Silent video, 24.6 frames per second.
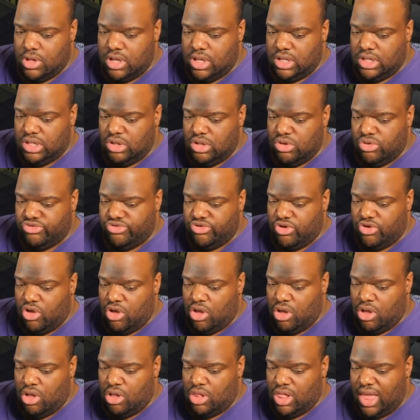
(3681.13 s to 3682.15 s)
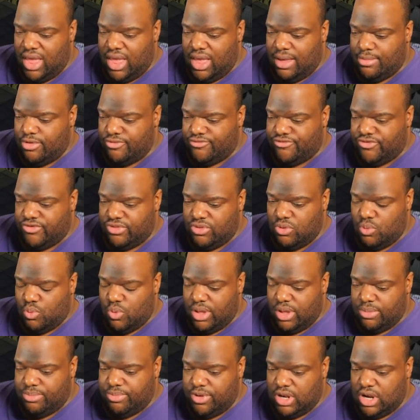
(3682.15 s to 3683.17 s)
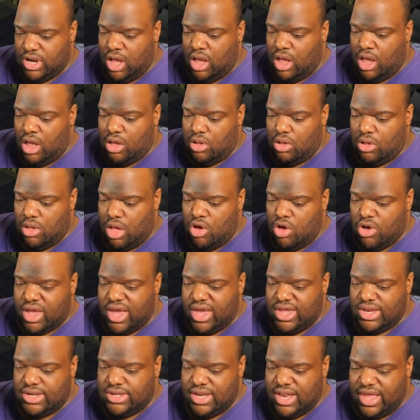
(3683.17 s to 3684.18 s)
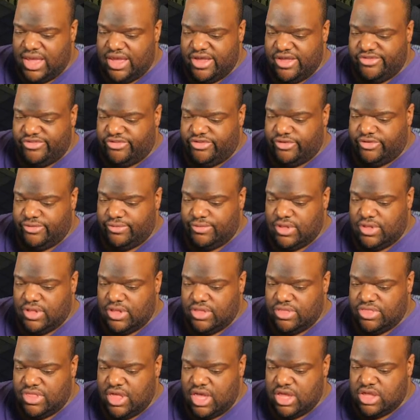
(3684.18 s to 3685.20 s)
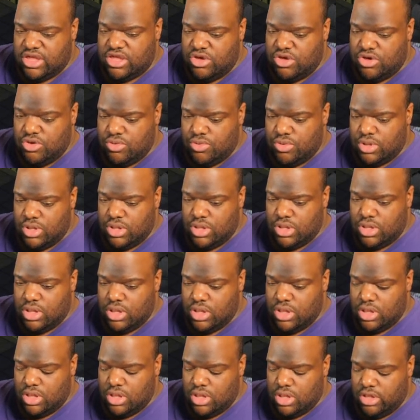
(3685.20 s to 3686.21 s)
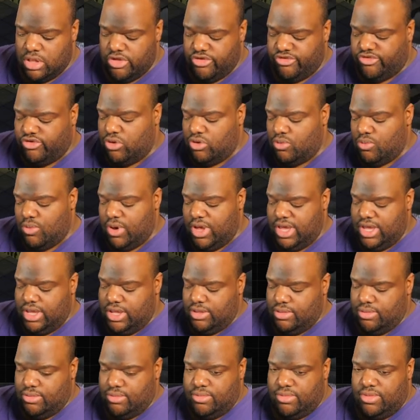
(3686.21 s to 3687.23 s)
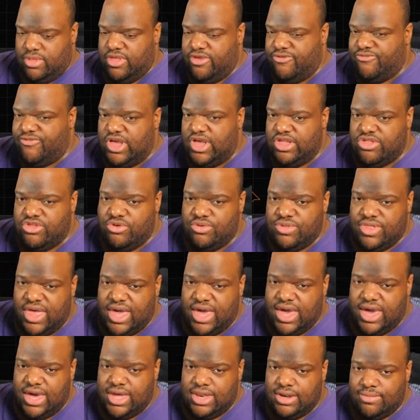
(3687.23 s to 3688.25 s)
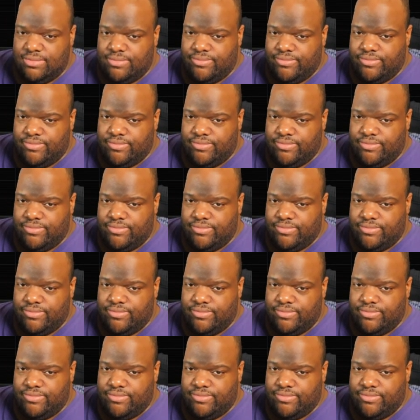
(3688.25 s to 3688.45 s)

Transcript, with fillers: Unloads all ammo from the weapon. Oh, okay, nice. Thank you. So wait, if I do that,